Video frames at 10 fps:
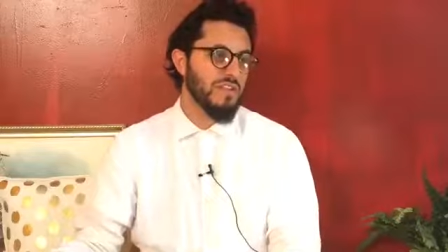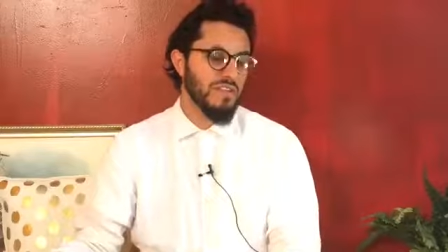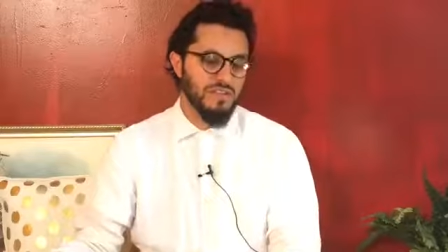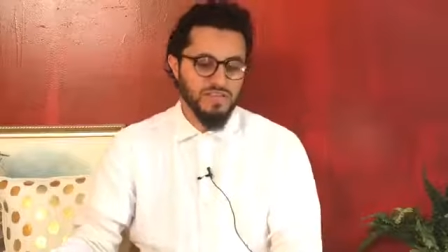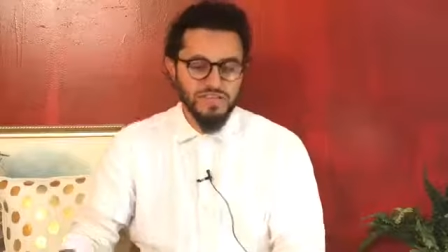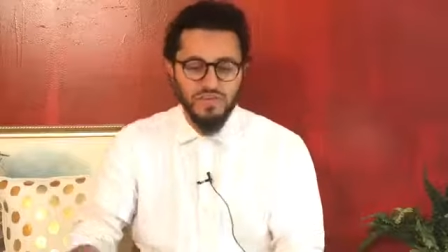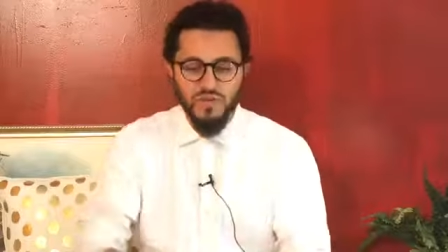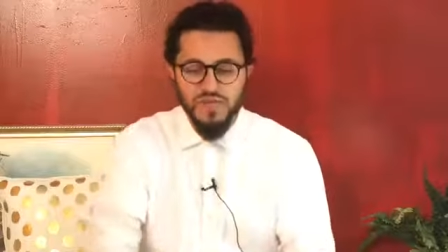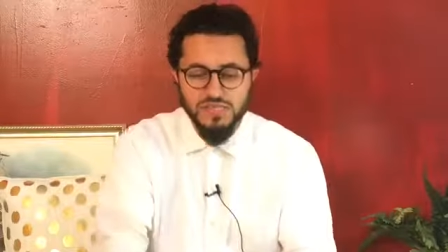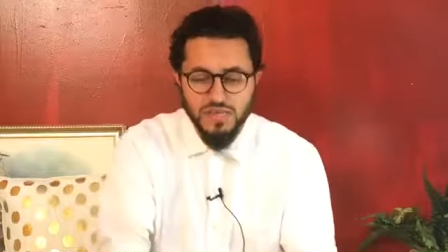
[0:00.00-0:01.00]
Just if
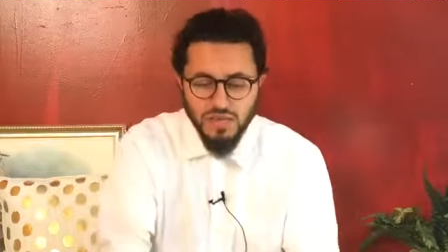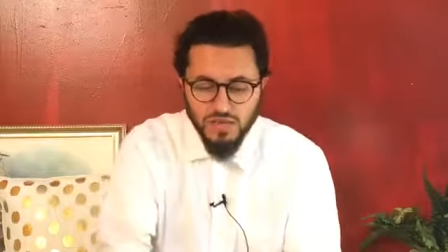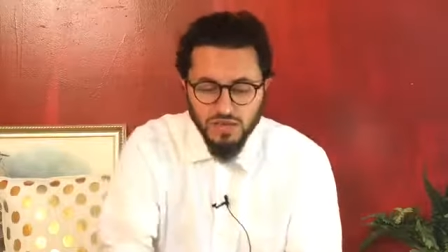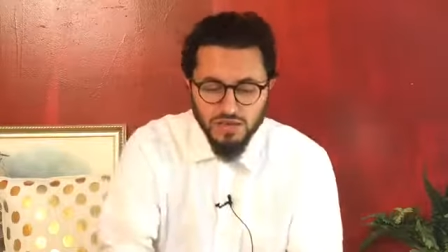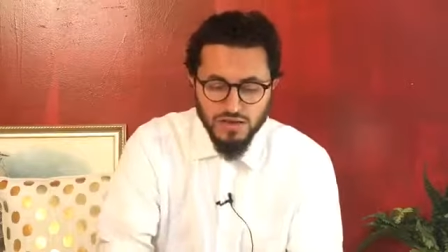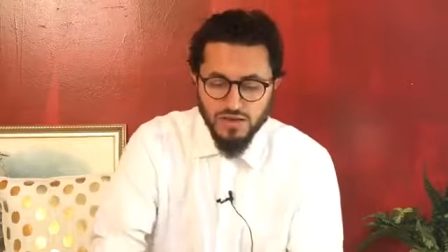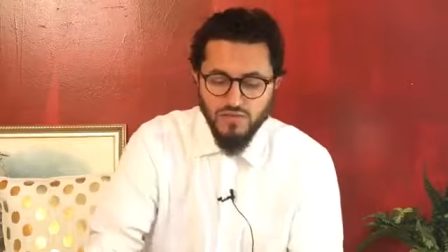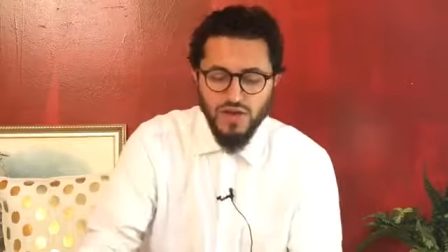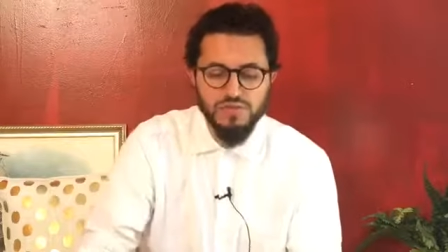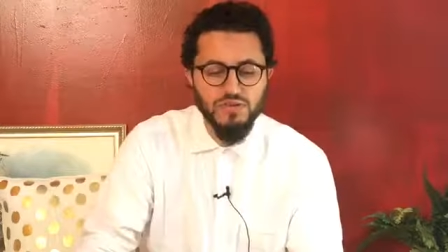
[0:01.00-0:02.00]
I say, if
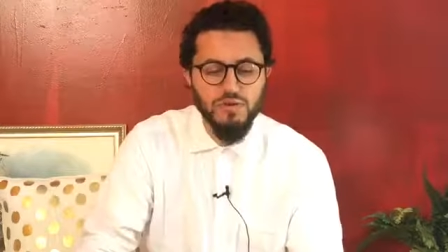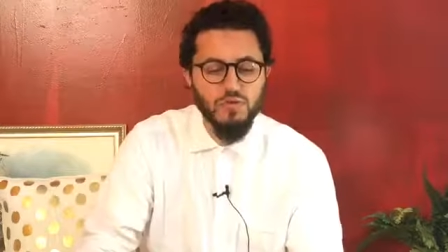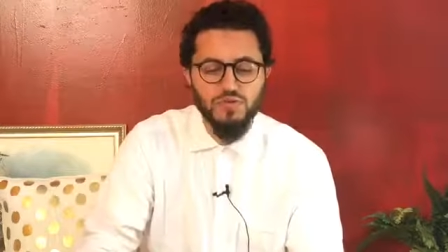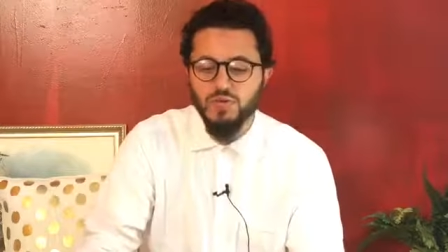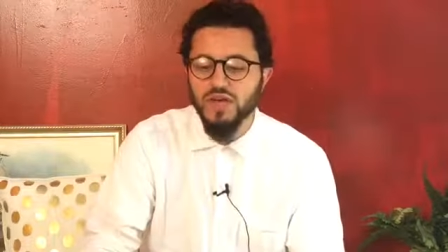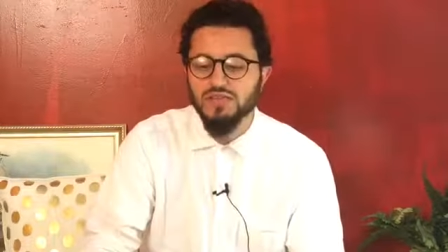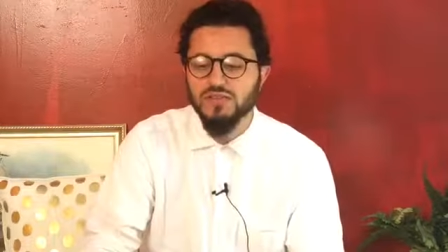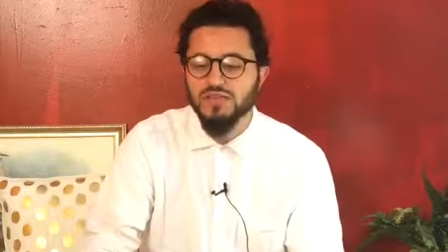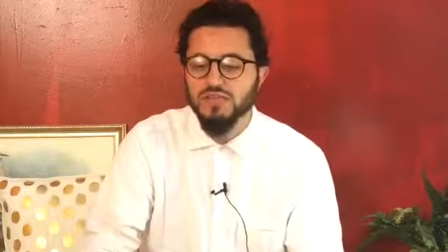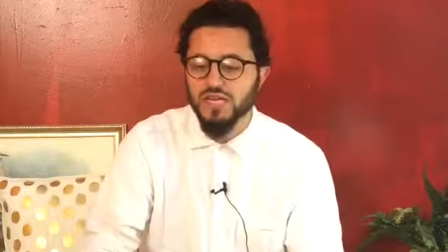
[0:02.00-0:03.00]
Hamza wrote two
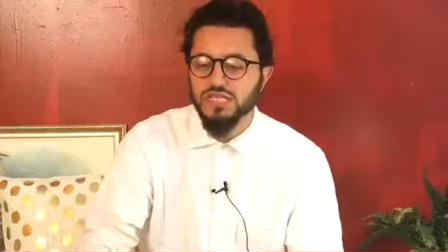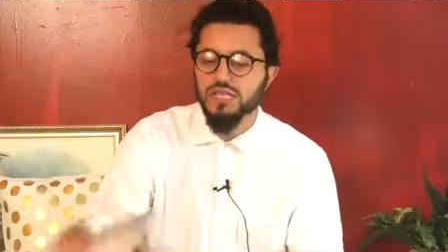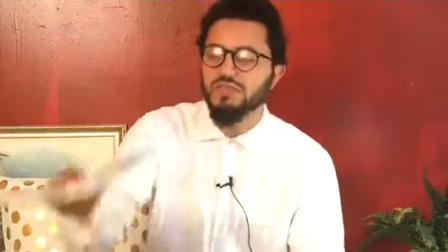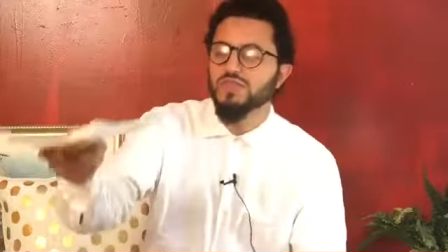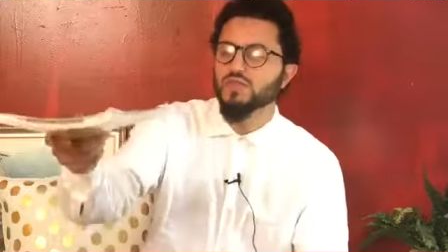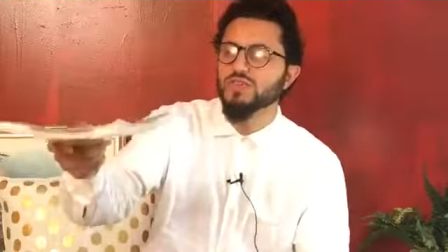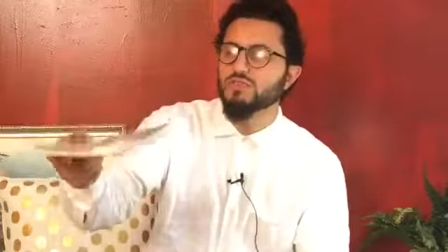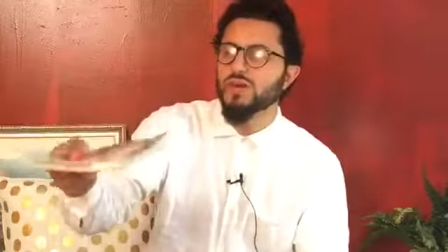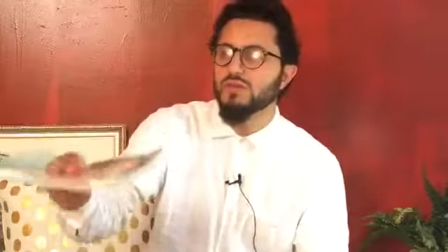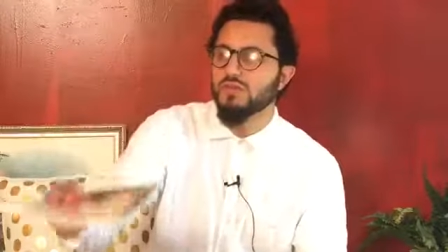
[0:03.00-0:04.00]
essays and I say this one's
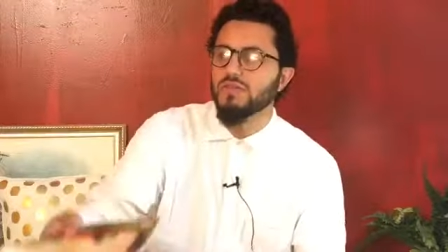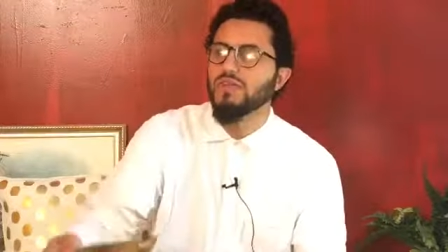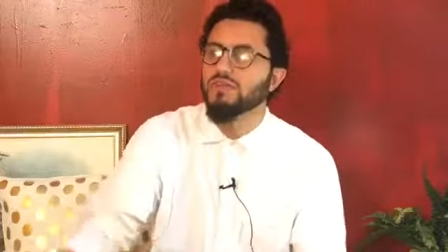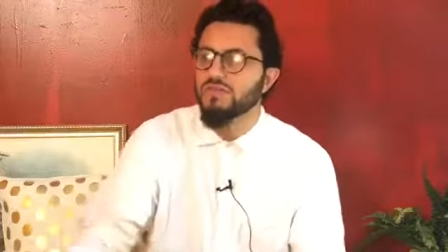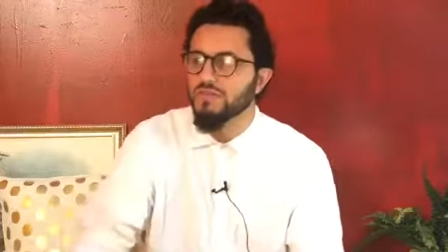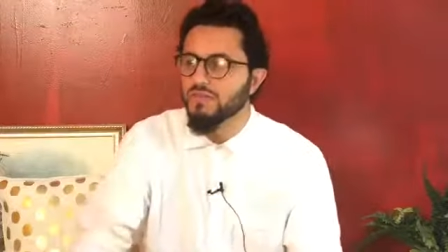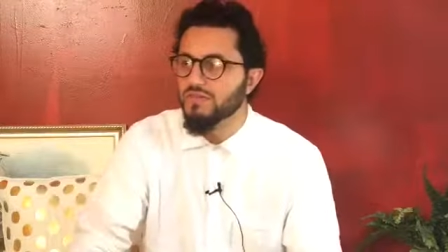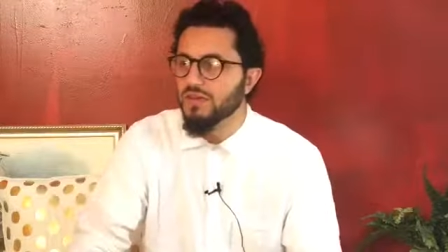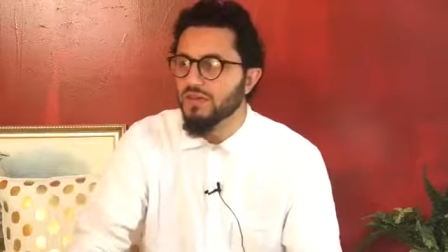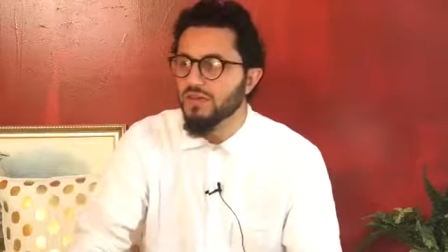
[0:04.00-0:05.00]
better than this,
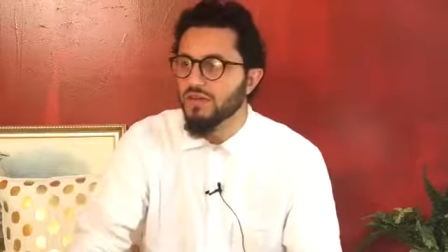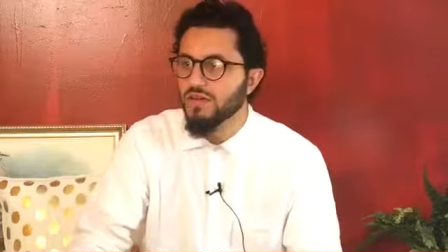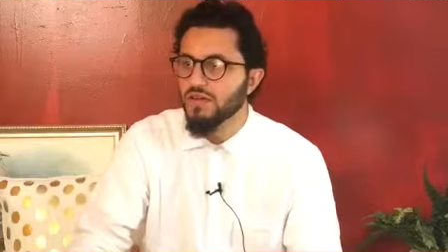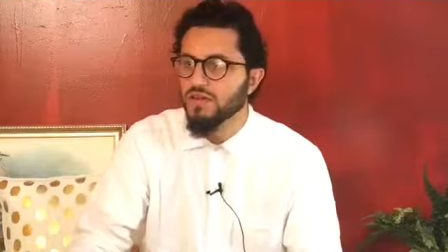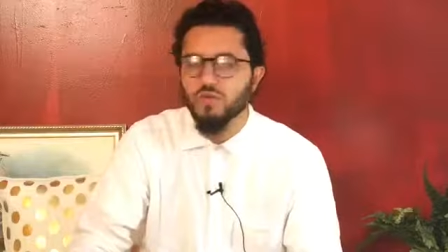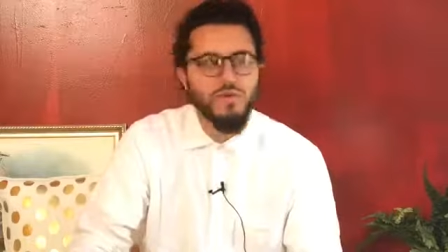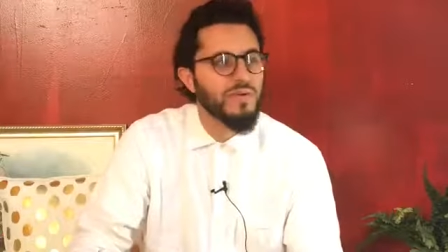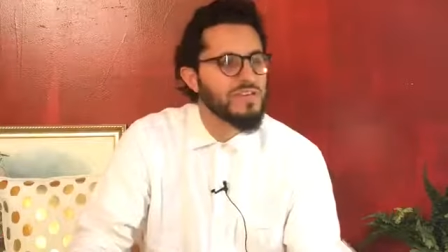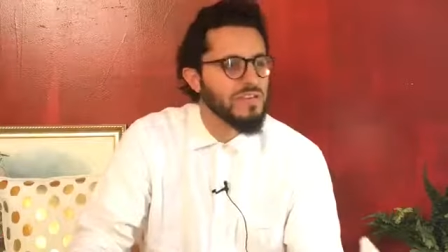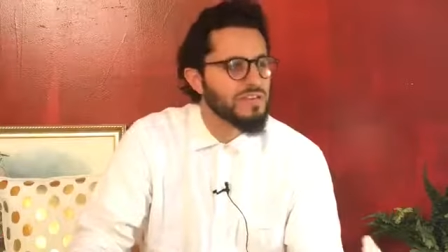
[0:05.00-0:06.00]
right? What am
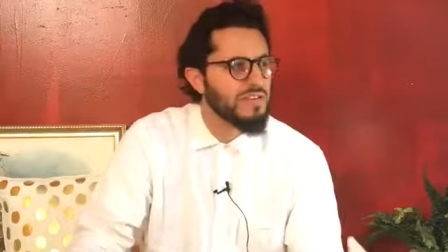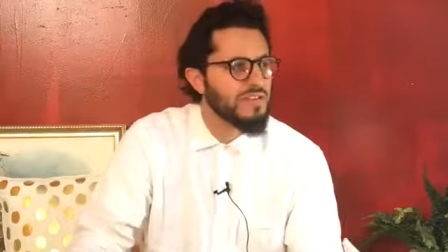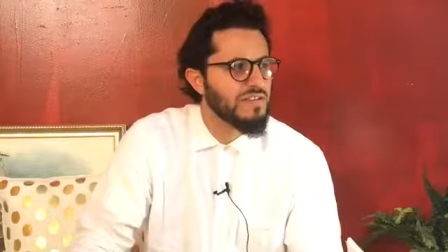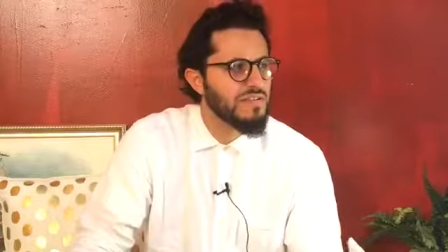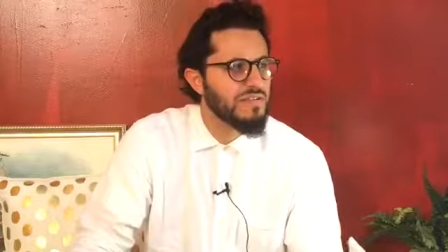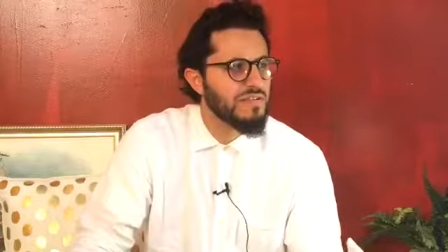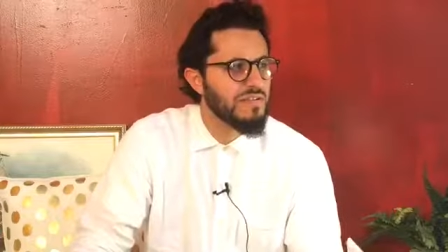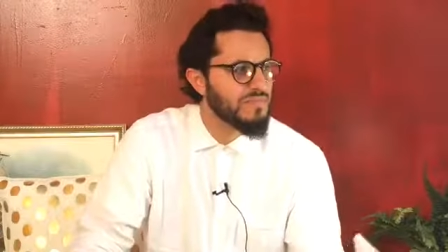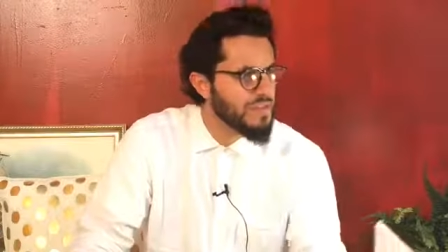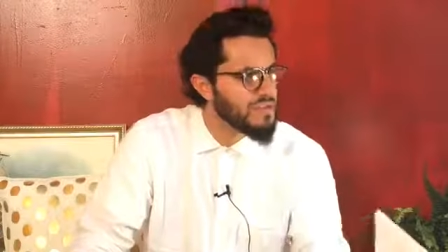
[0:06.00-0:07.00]
I judging?
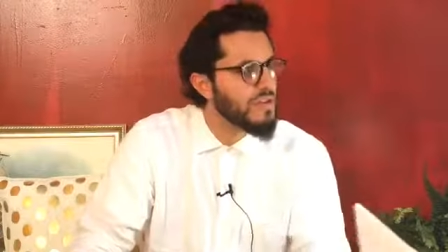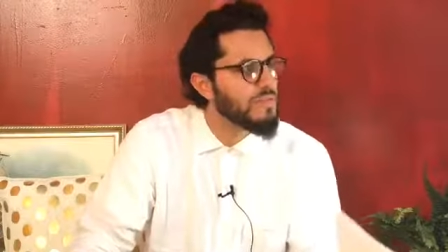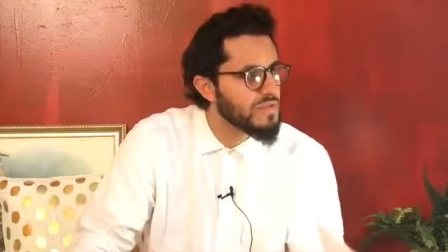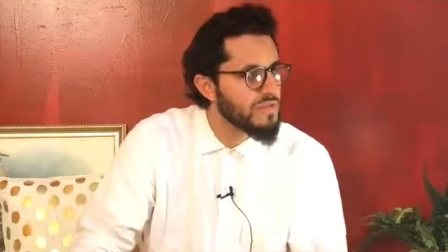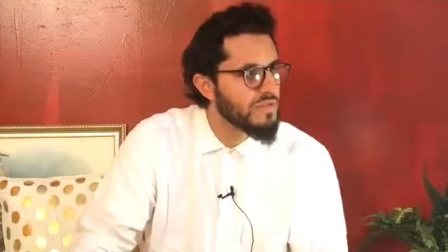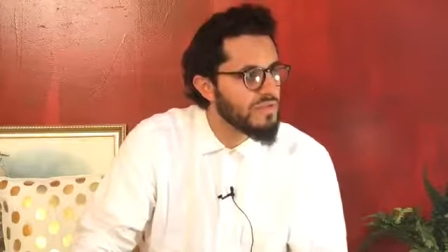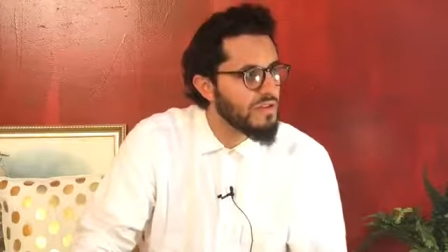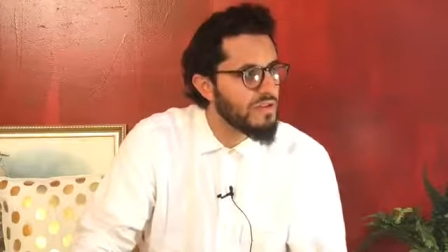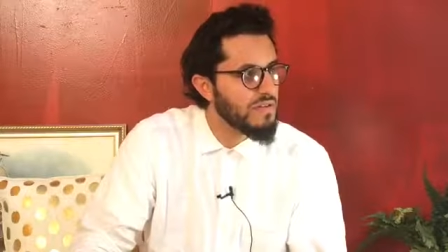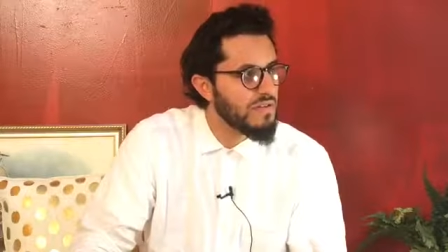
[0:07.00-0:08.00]
I'm judging Hamza, right?